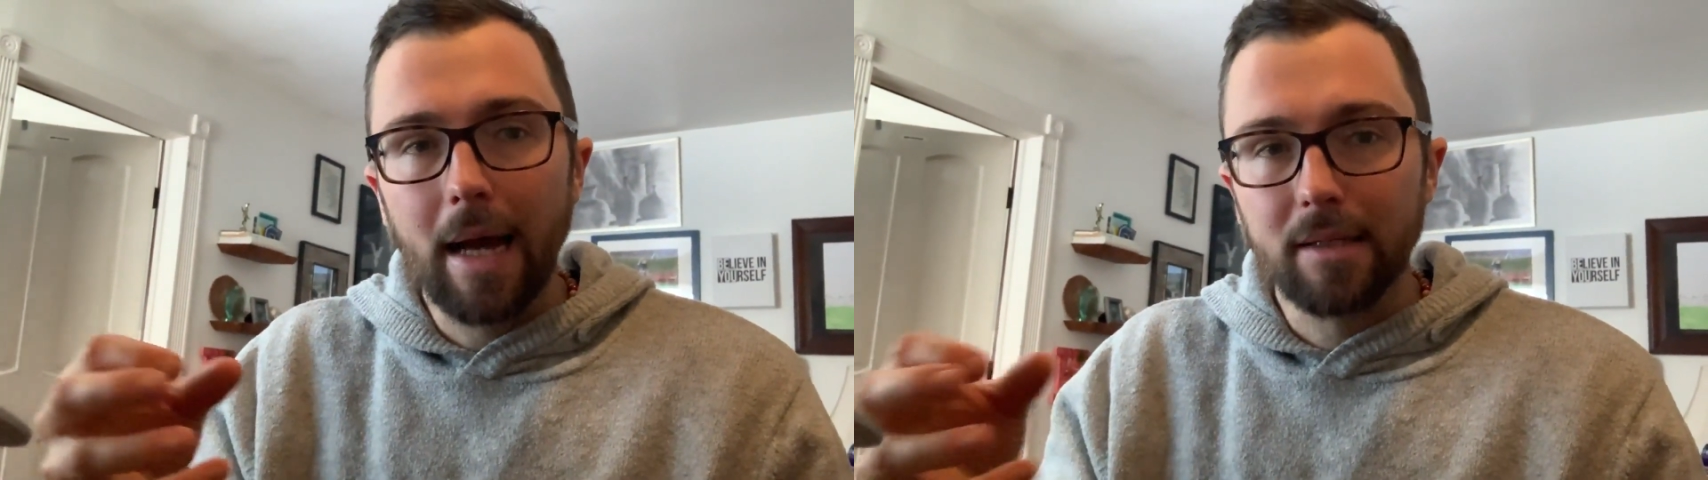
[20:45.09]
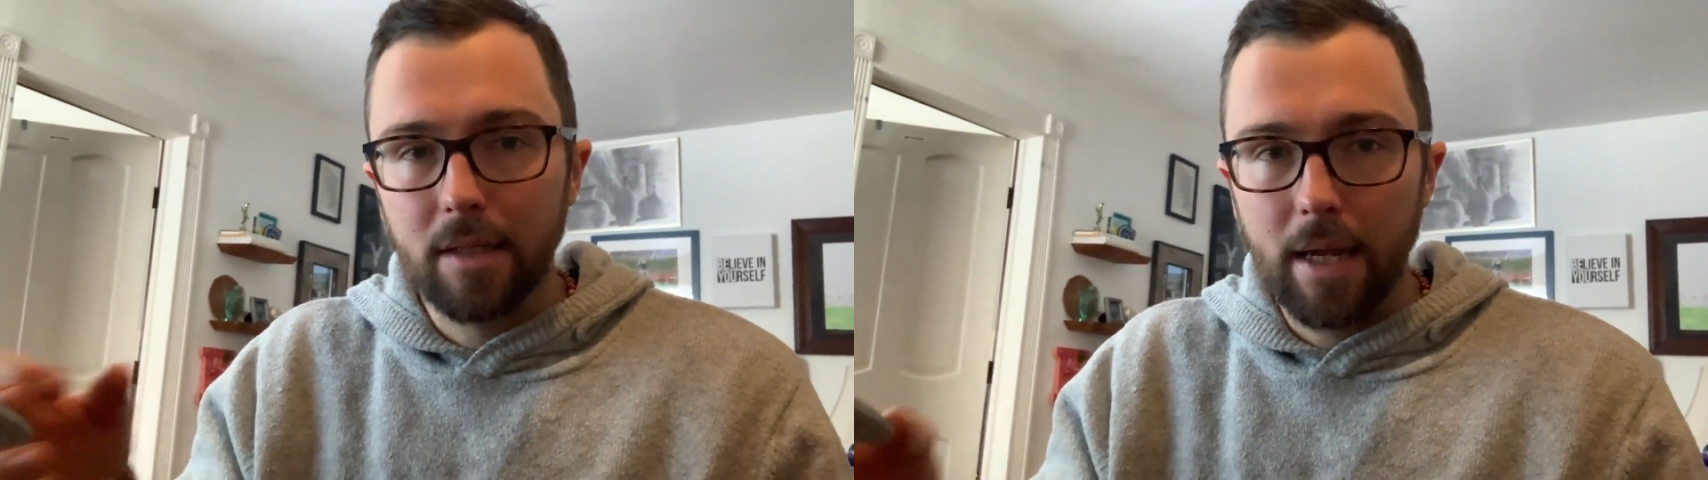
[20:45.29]

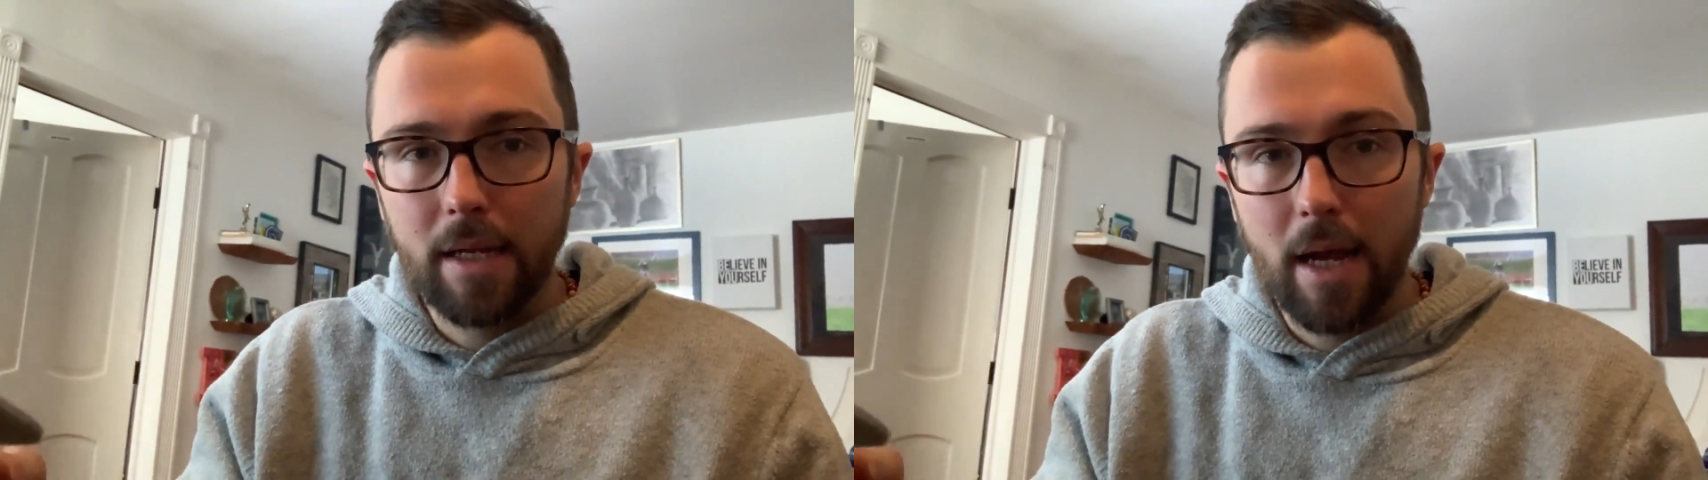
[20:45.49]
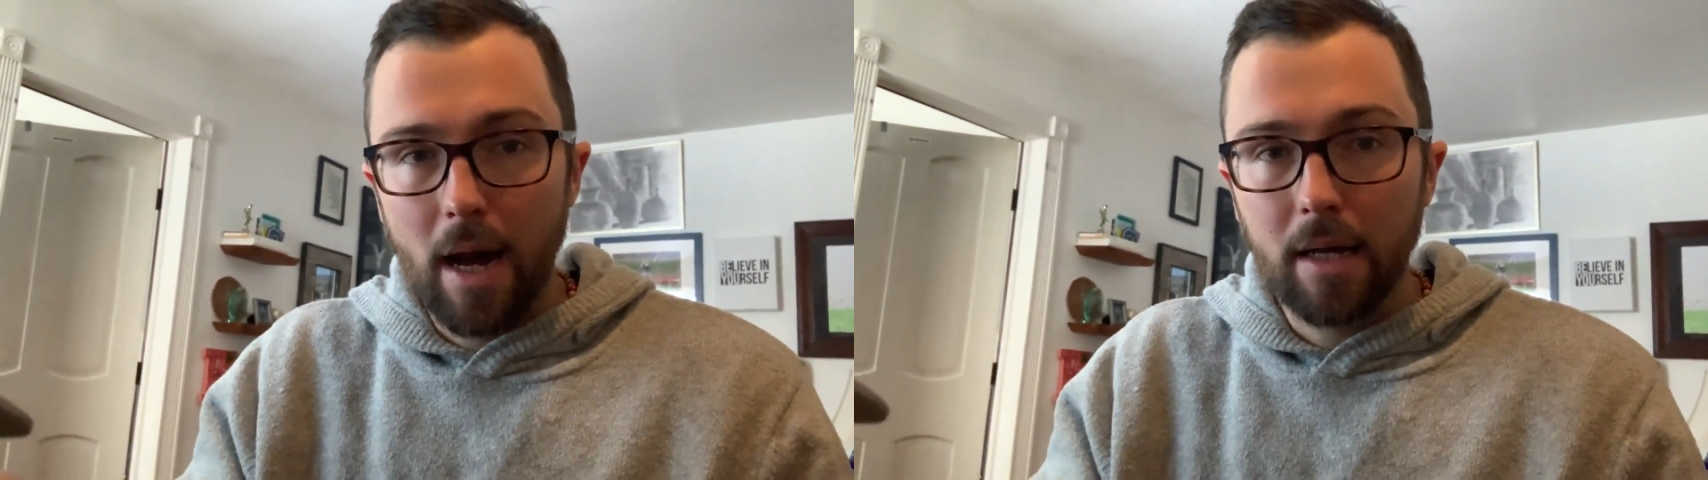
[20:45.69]
as an
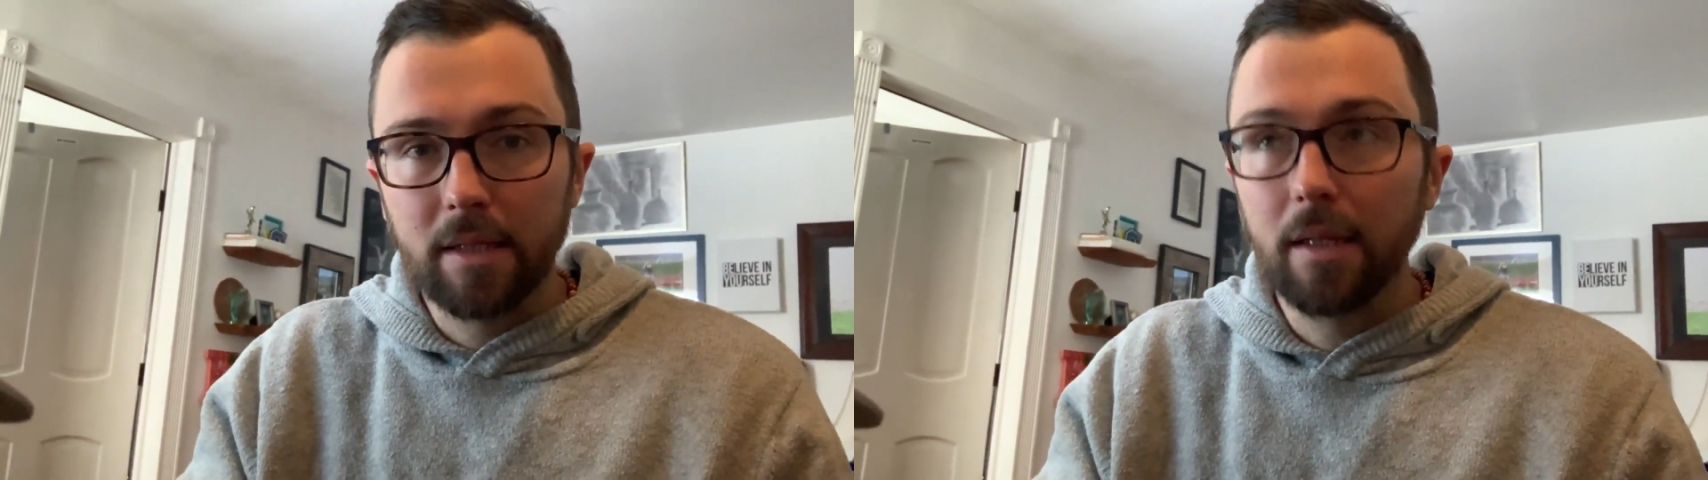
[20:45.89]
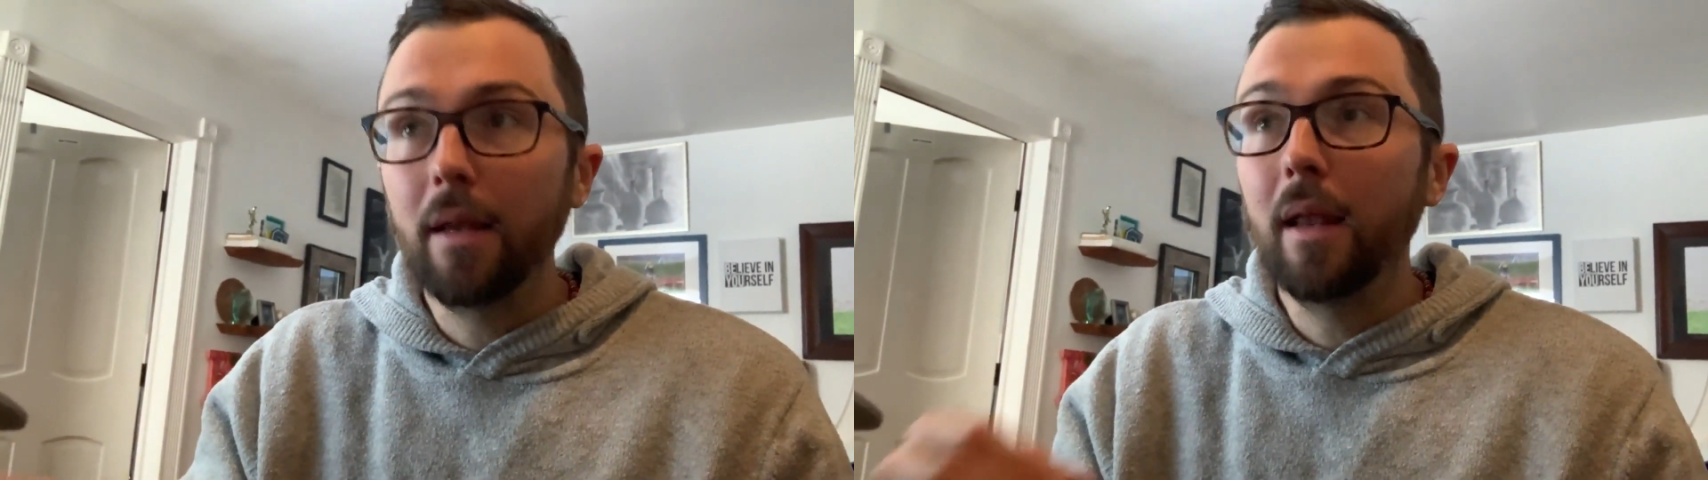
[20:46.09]

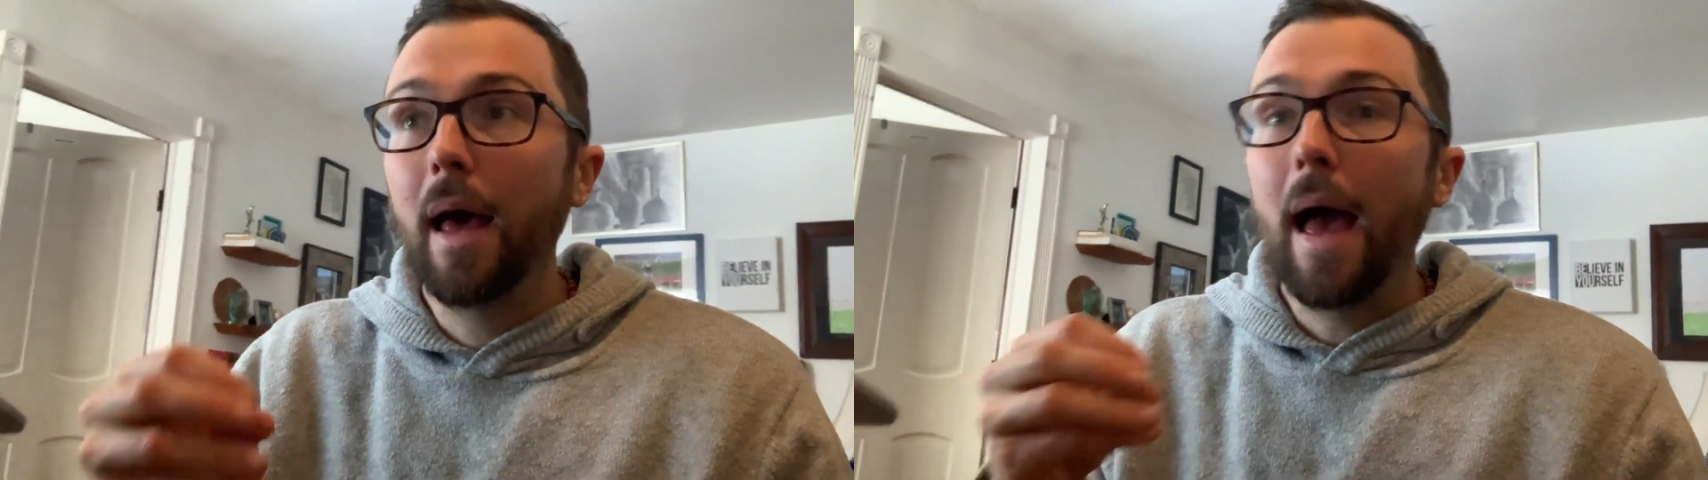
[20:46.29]
antioxidant,